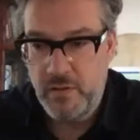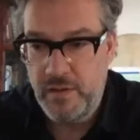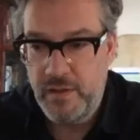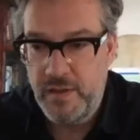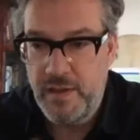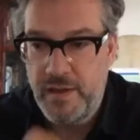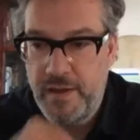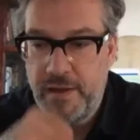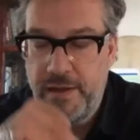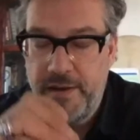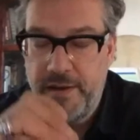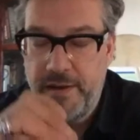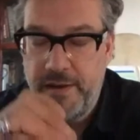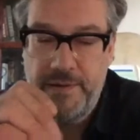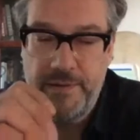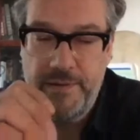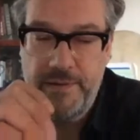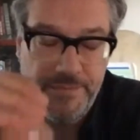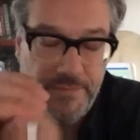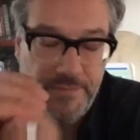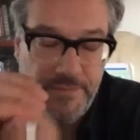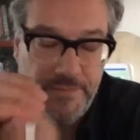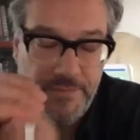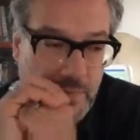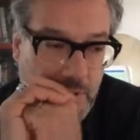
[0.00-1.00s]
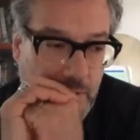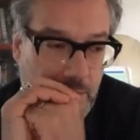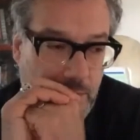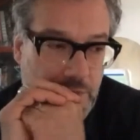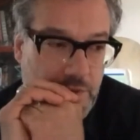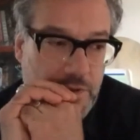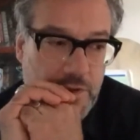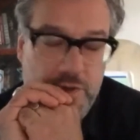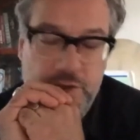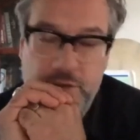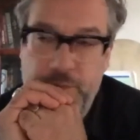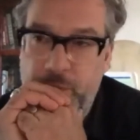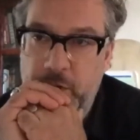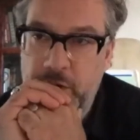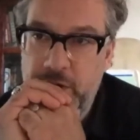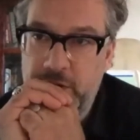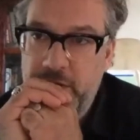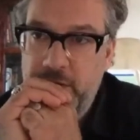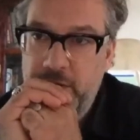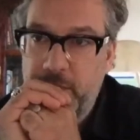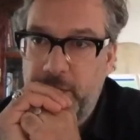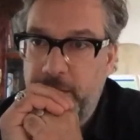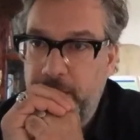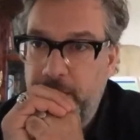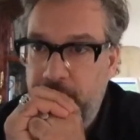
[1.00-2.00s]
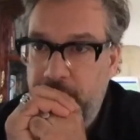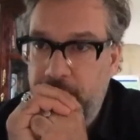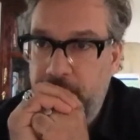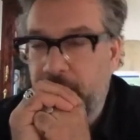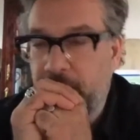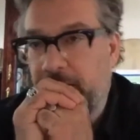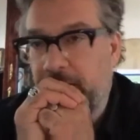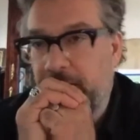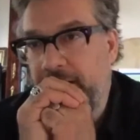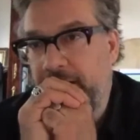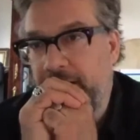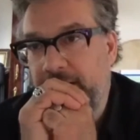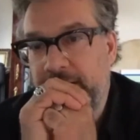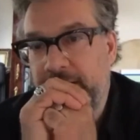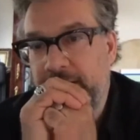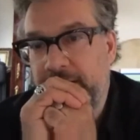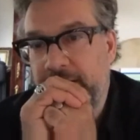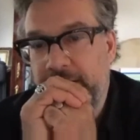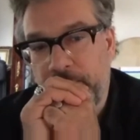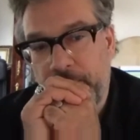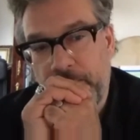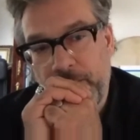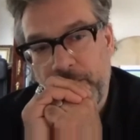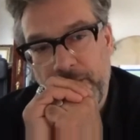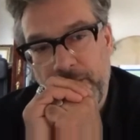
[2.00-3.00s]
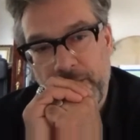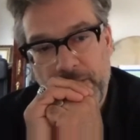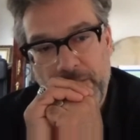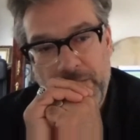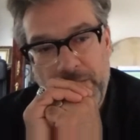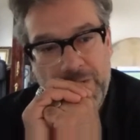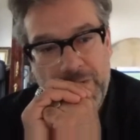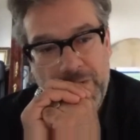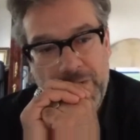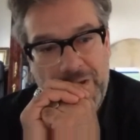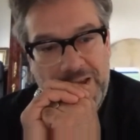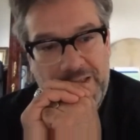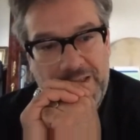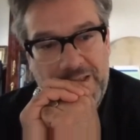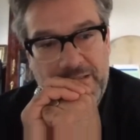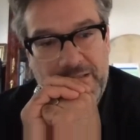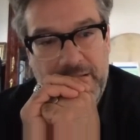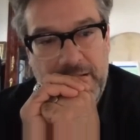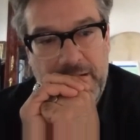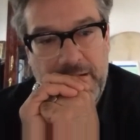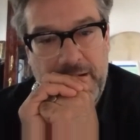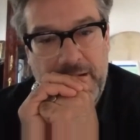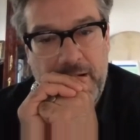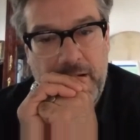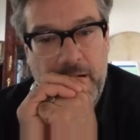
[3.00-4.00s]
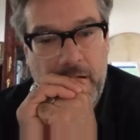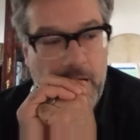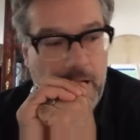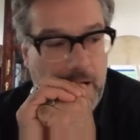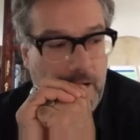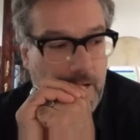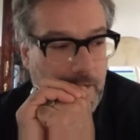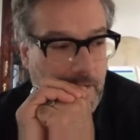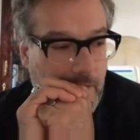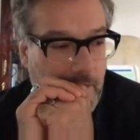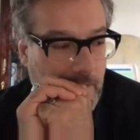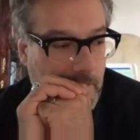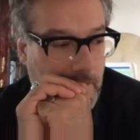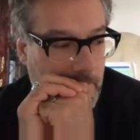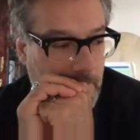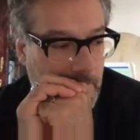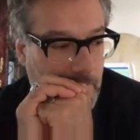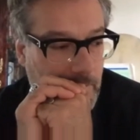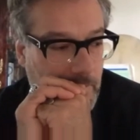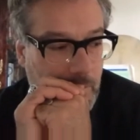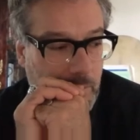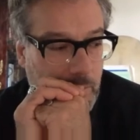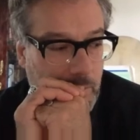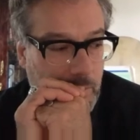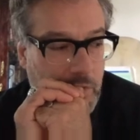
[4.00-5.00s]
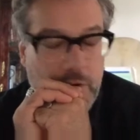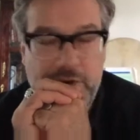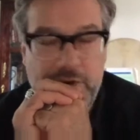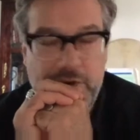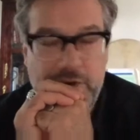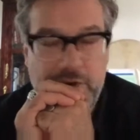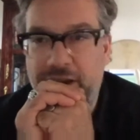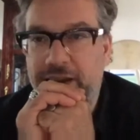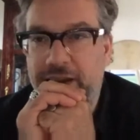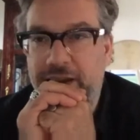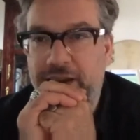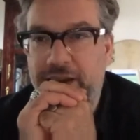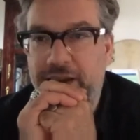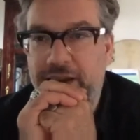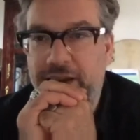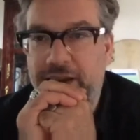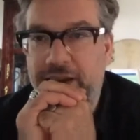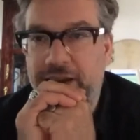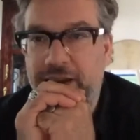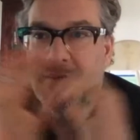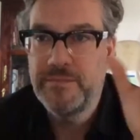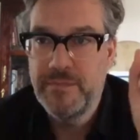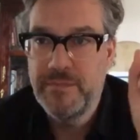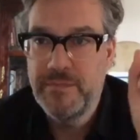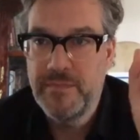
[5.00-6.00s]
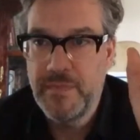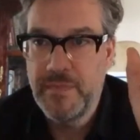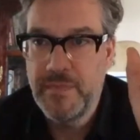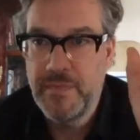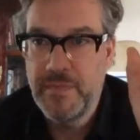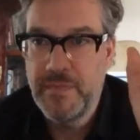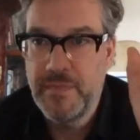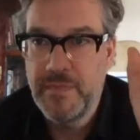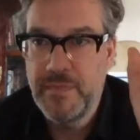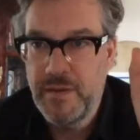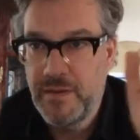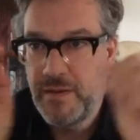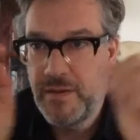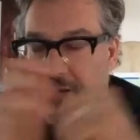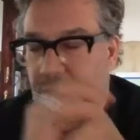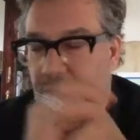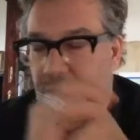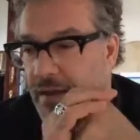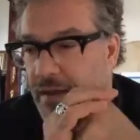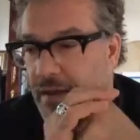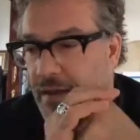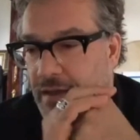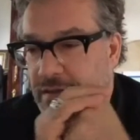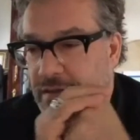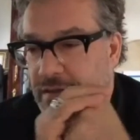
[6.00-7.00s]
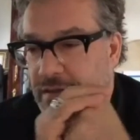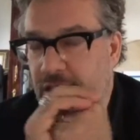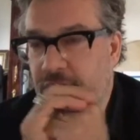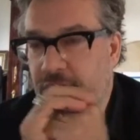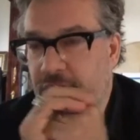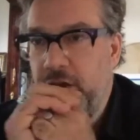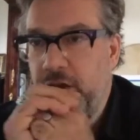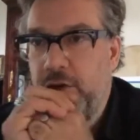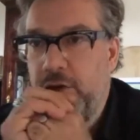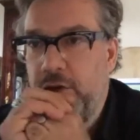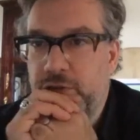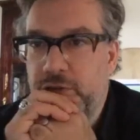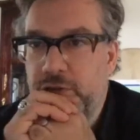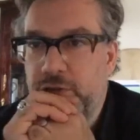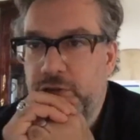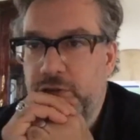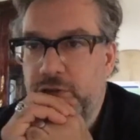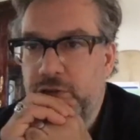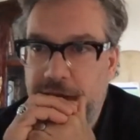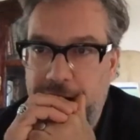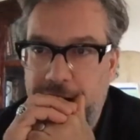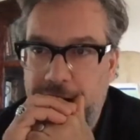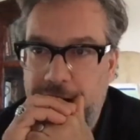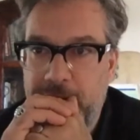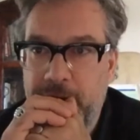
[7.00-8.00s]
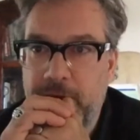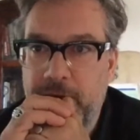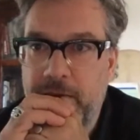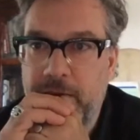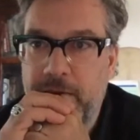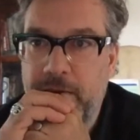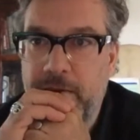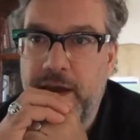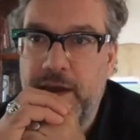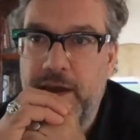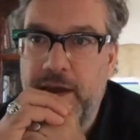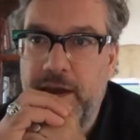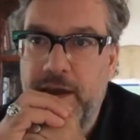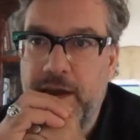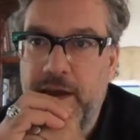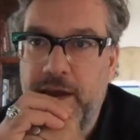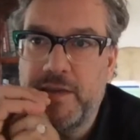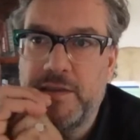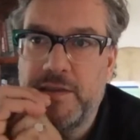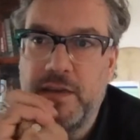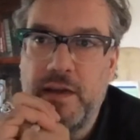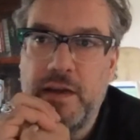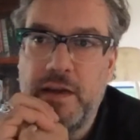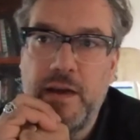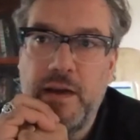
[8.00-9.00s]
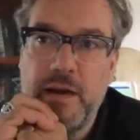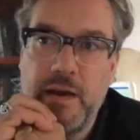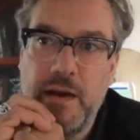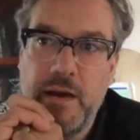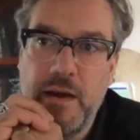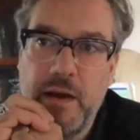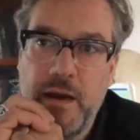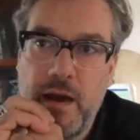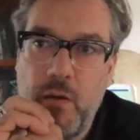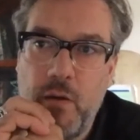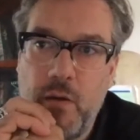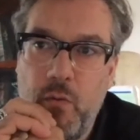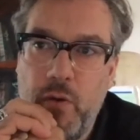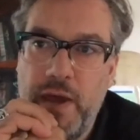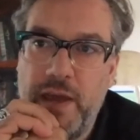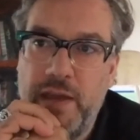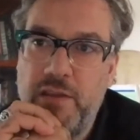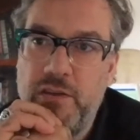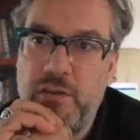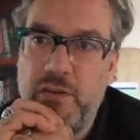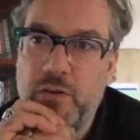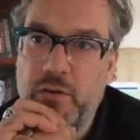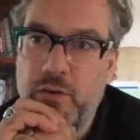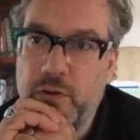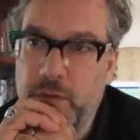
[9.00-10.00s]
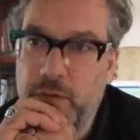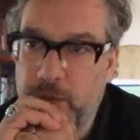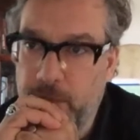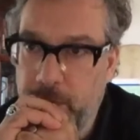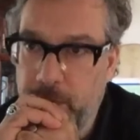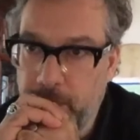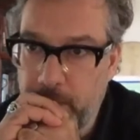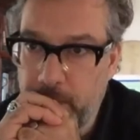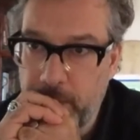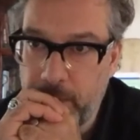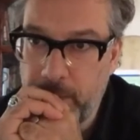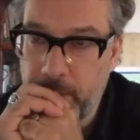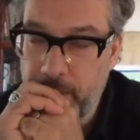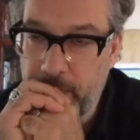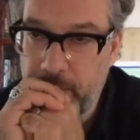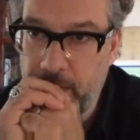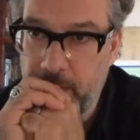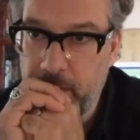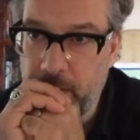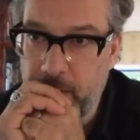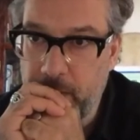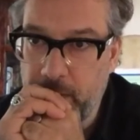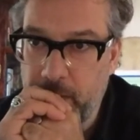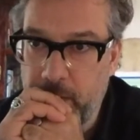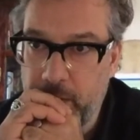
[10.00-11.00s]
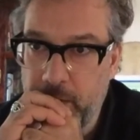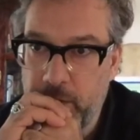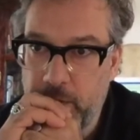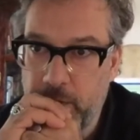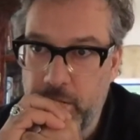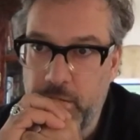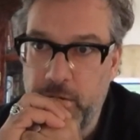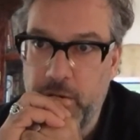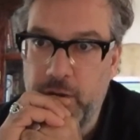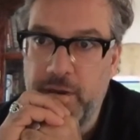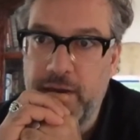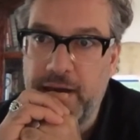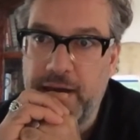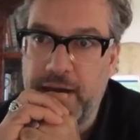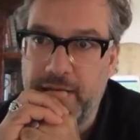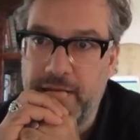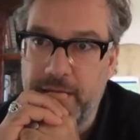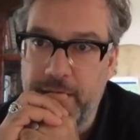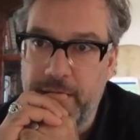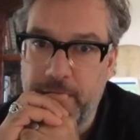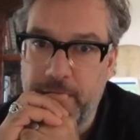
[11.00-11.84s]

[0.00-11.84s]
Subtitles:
the options possible. I think this blockchain excuse can give us a way to do that.